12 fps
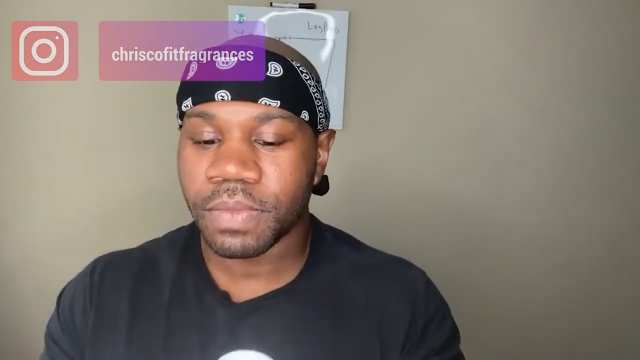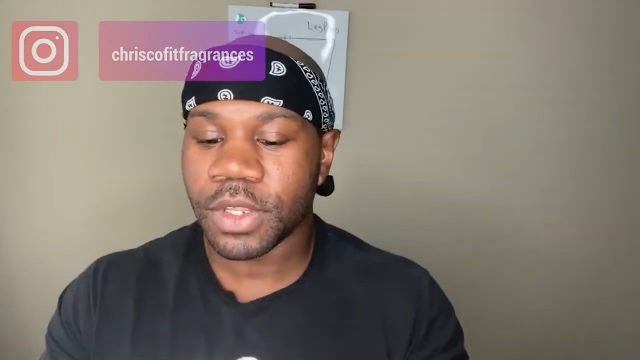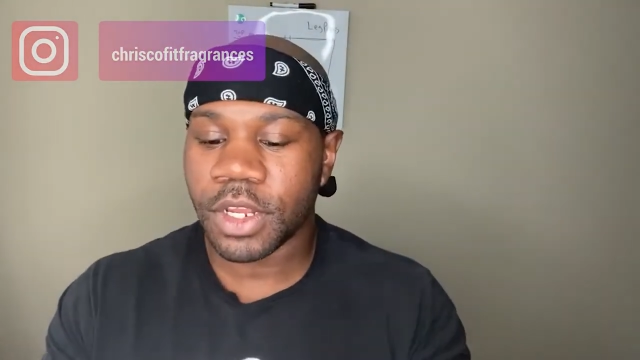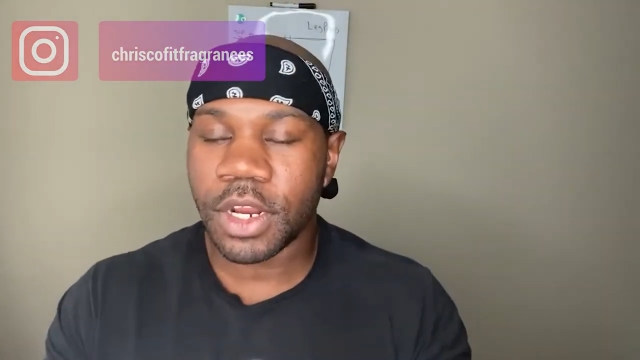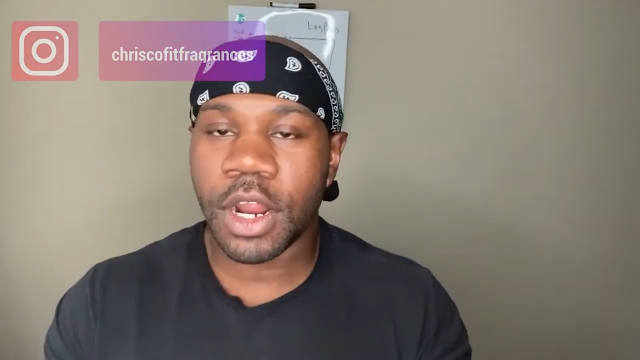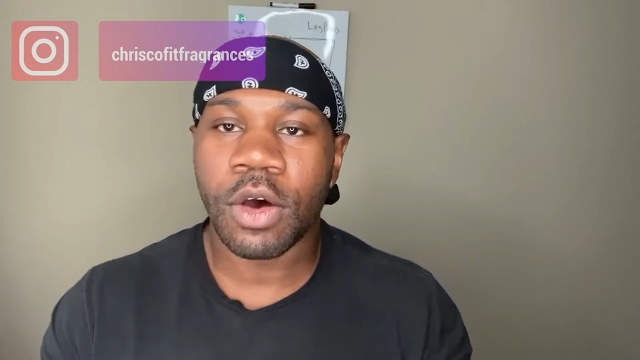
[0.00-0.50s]

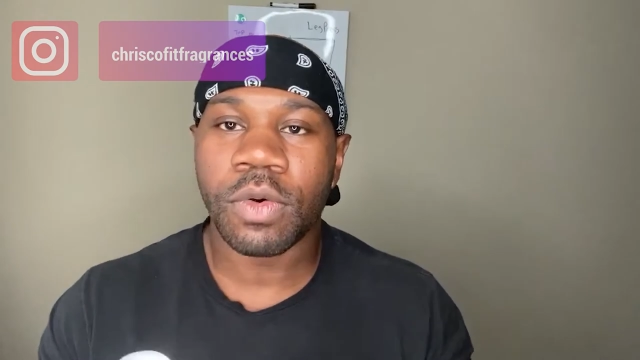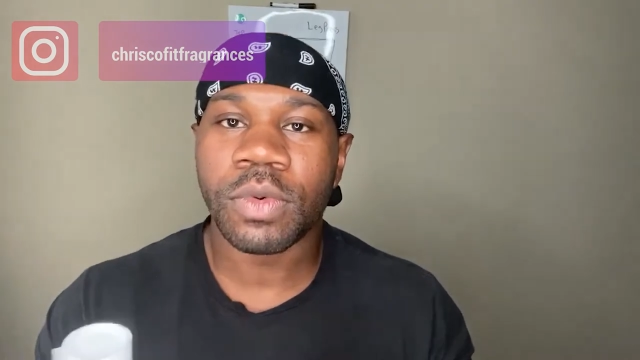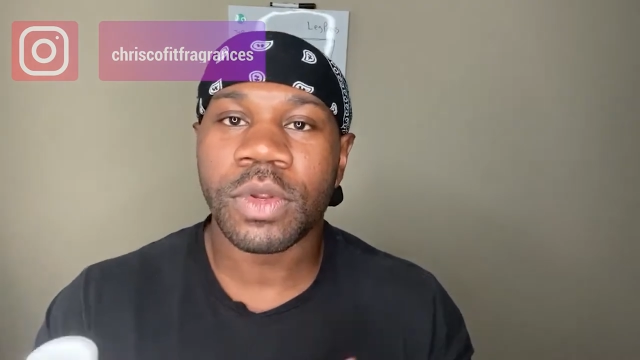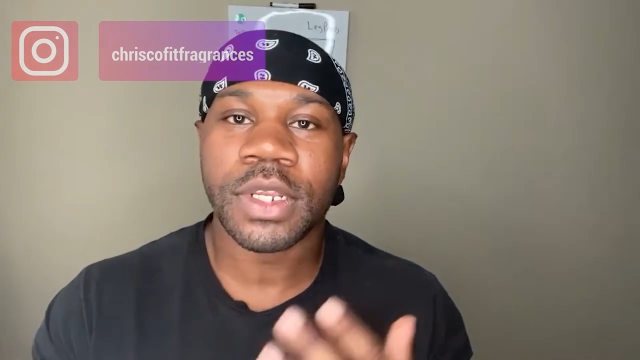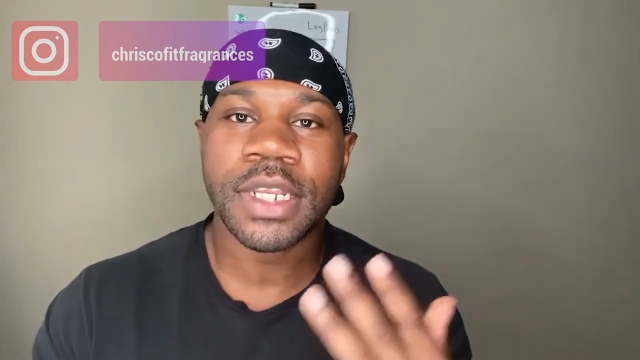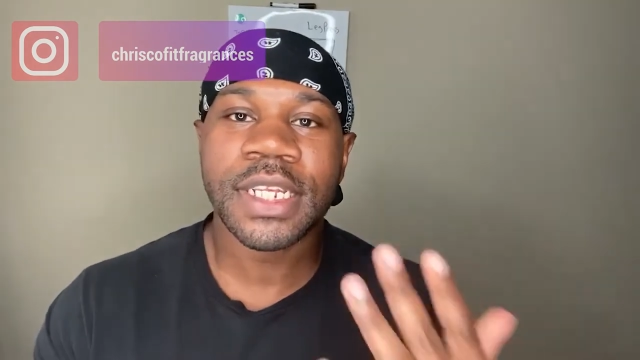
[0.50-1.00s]
You know,
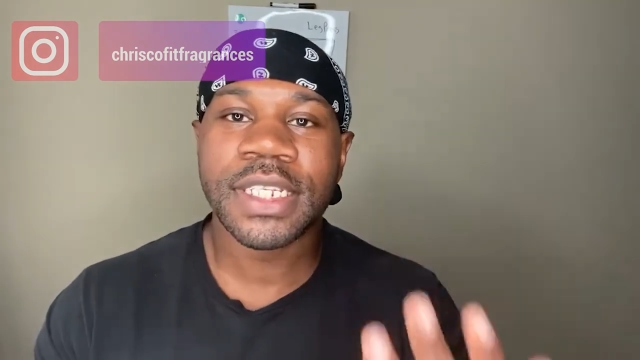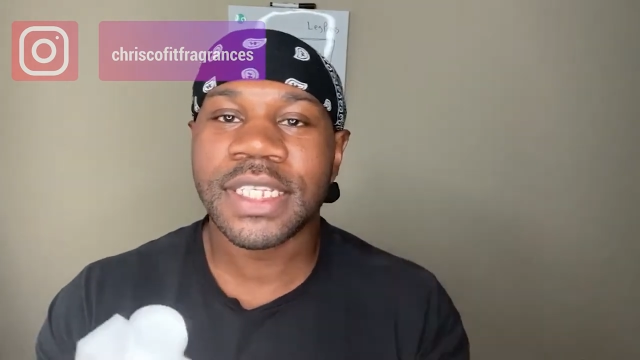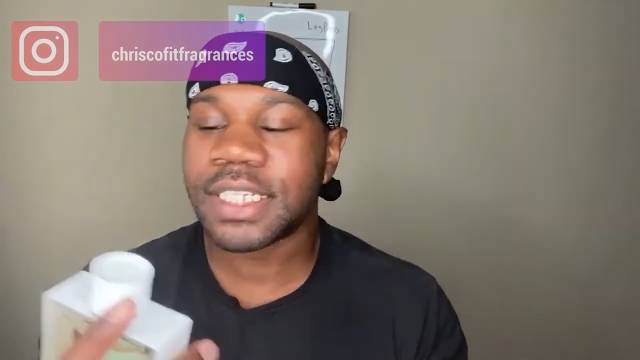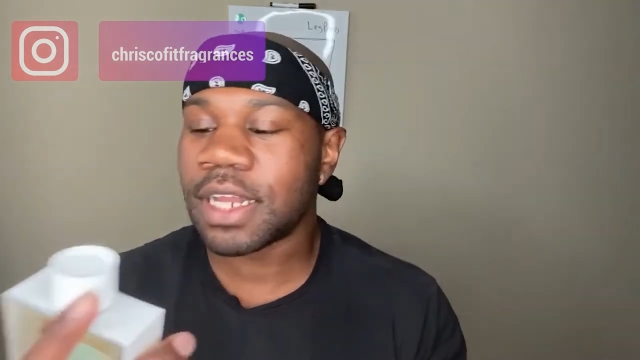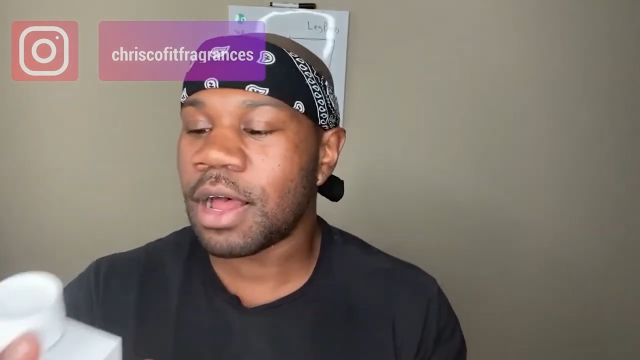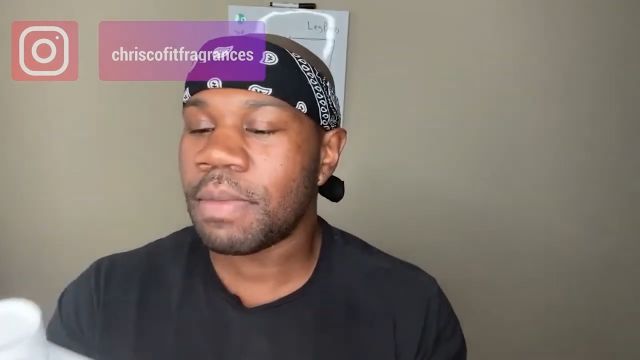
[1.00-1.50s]
this
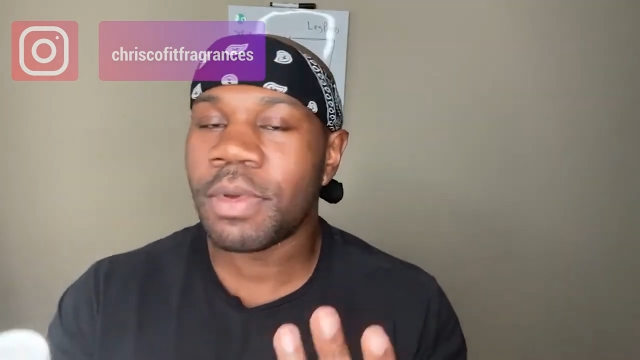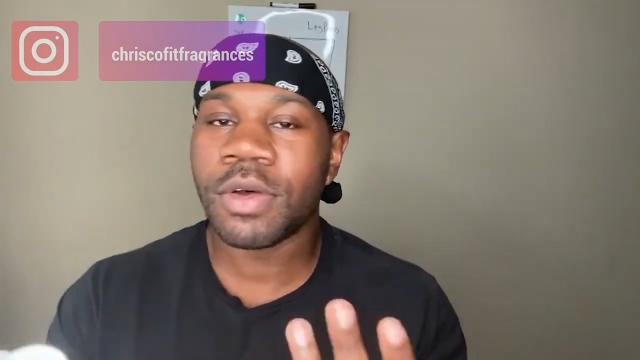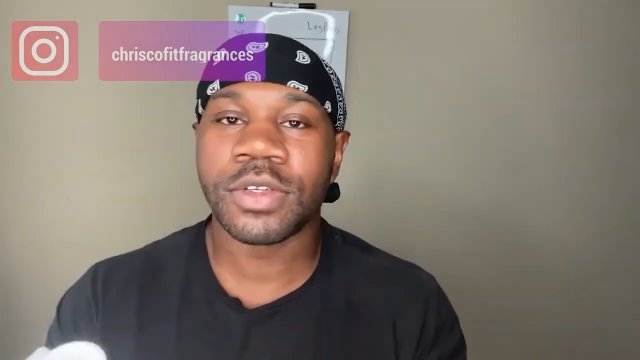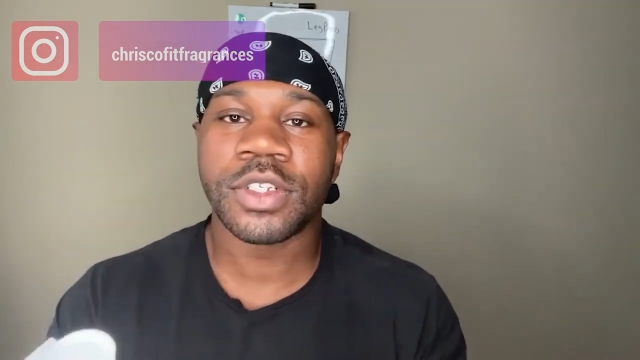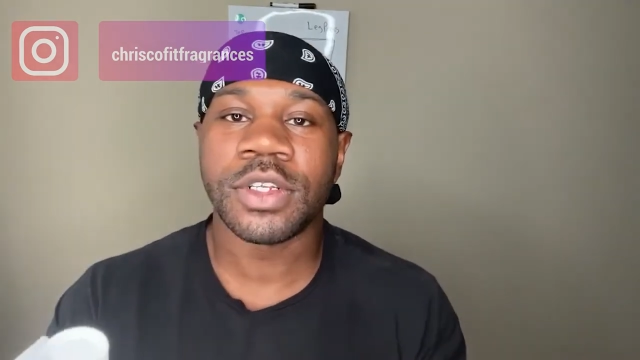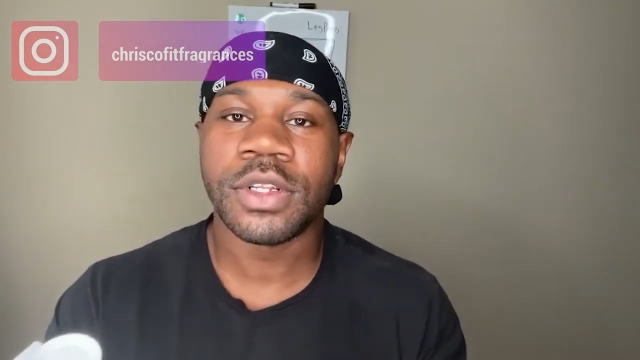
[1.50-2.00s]
is
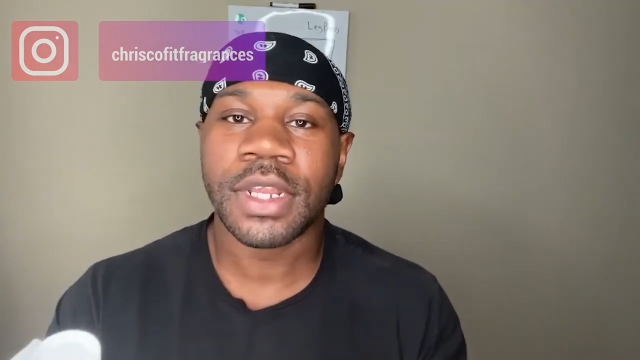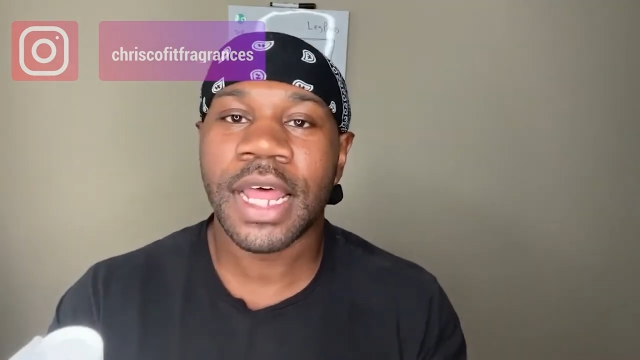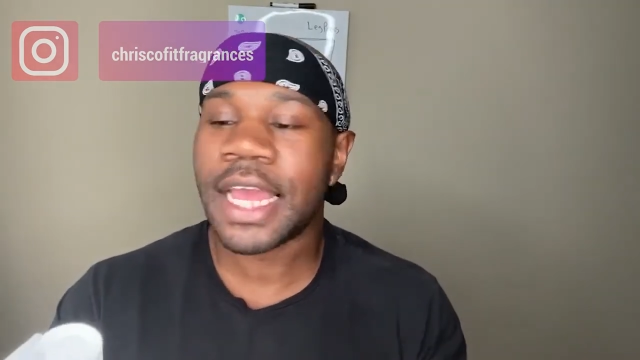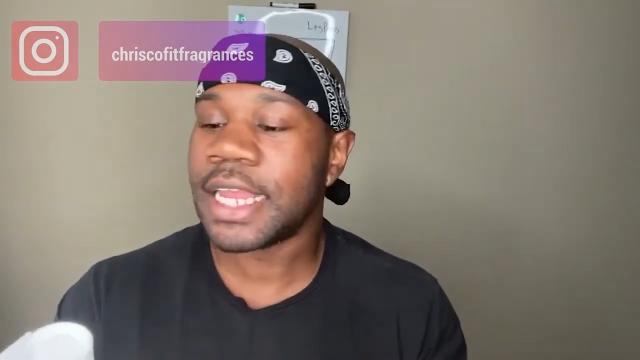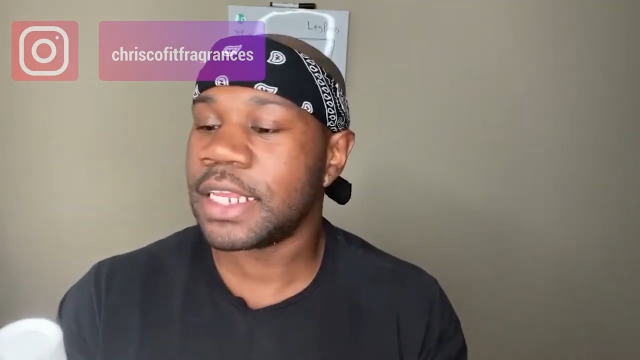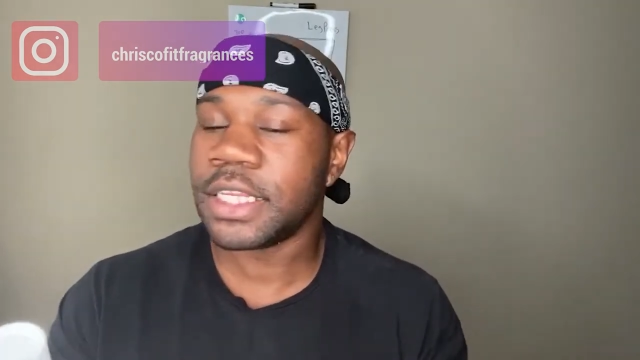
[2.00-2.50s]
almost like